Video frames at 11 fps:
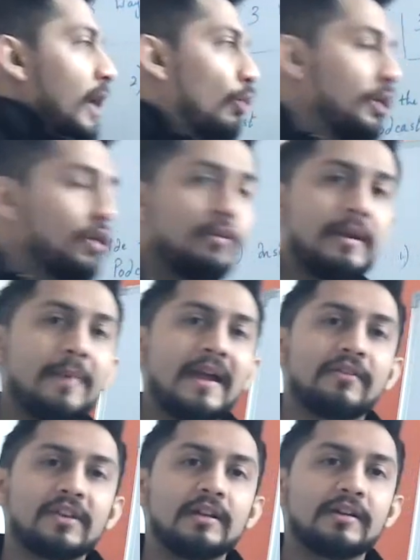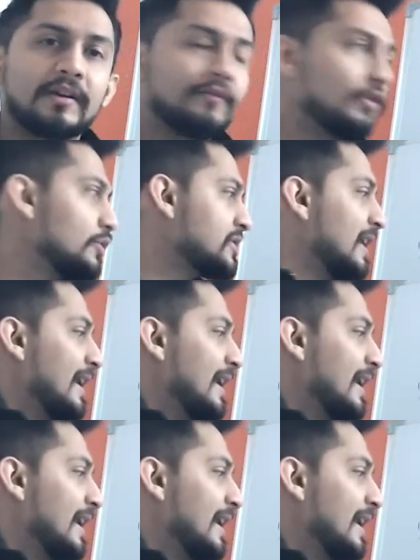Now what do you mean by real reviews?